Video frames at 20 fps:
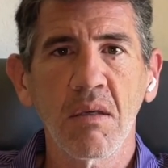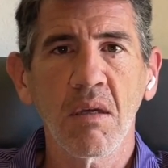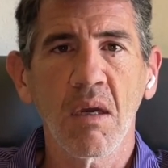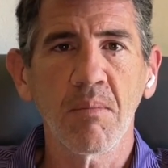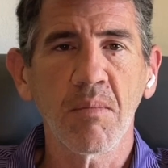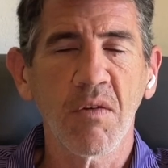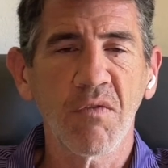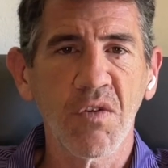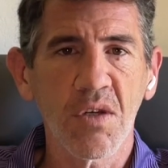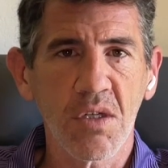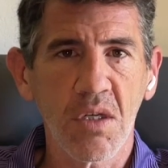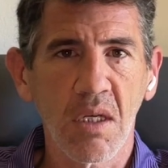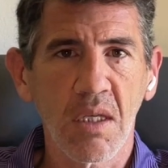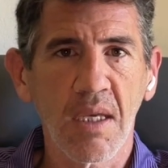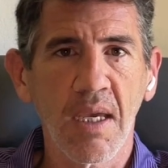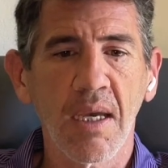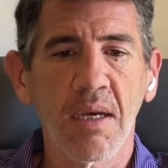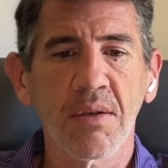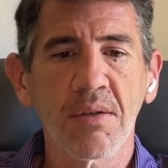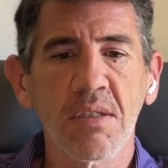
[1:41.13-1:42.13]
deficient in
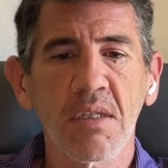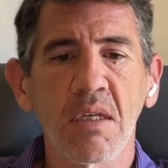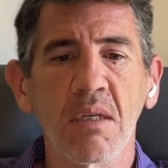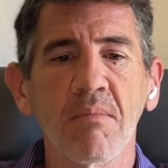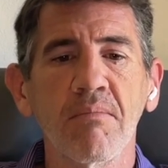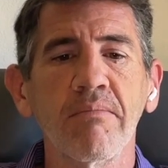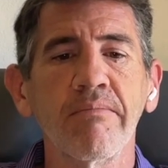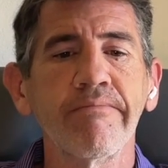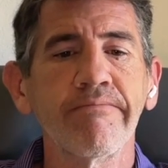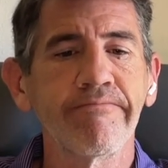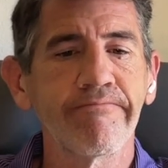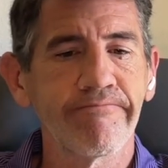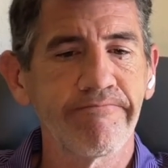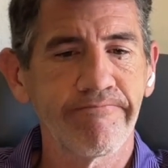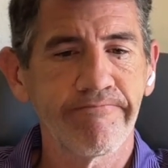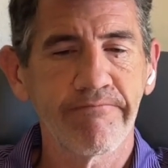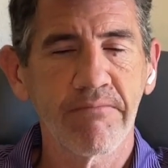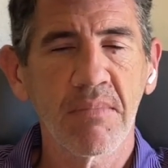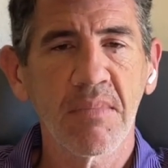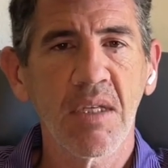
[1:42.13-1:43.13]
calcium,
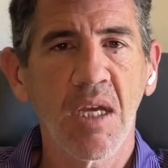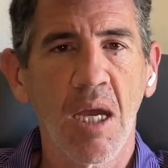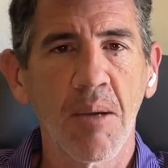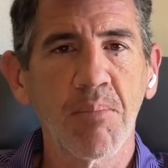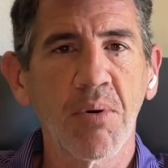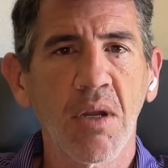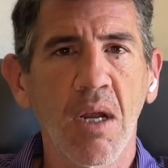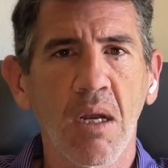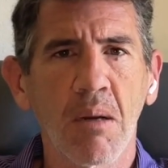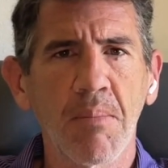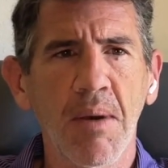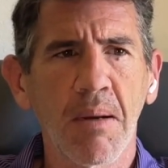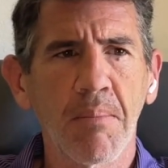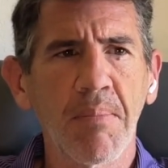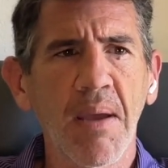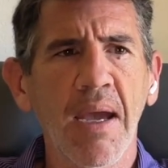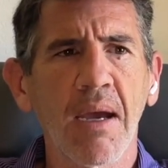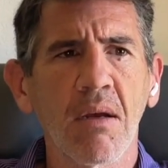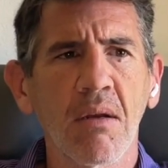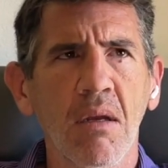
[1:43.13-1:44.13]
I put out about
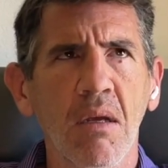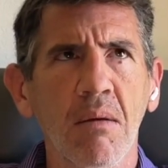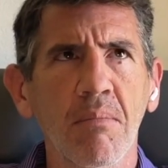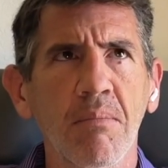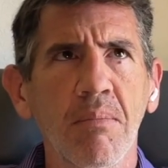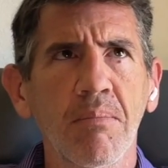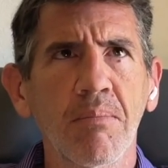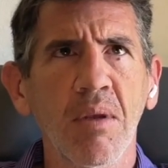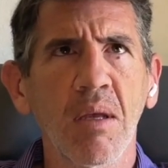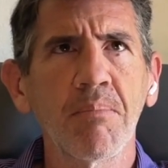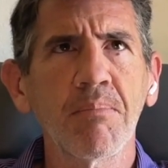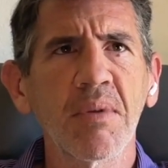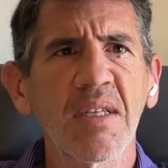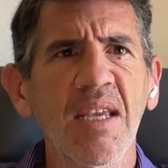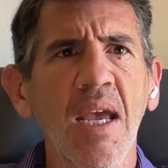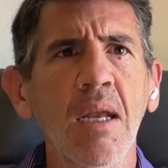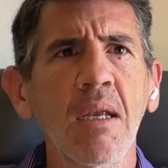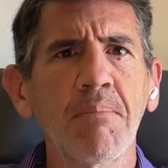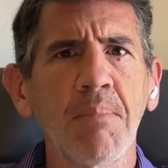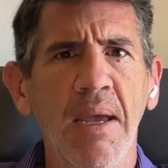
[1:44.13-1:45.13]

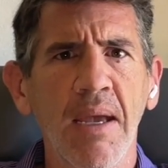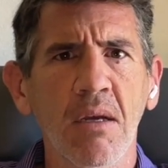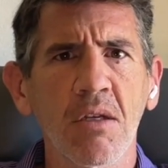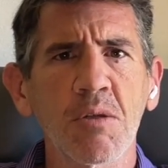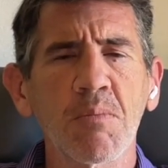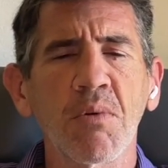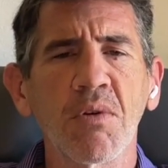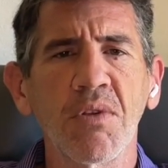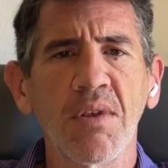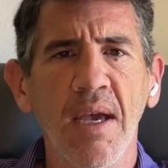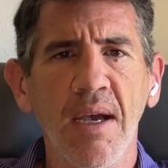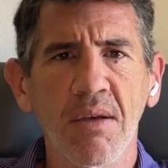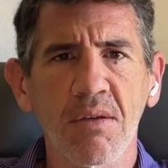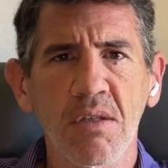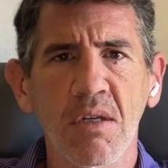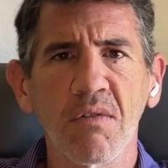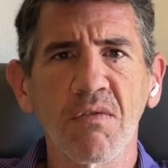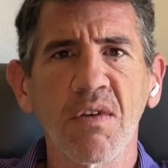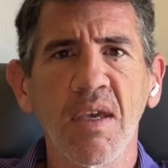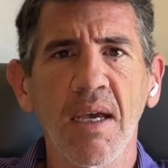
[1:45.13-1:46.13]
10 pounds per
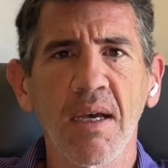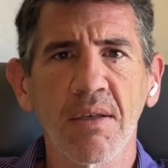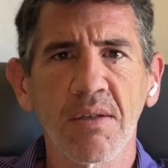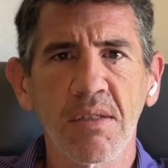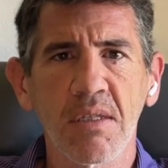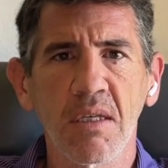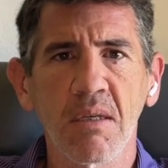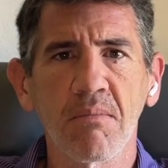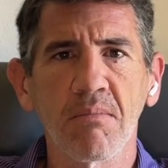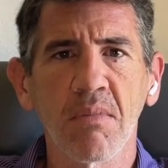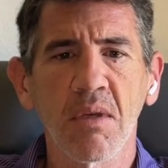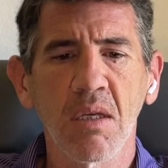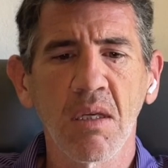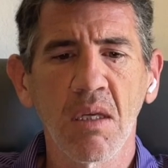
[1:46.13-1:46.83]
thousand of calcium.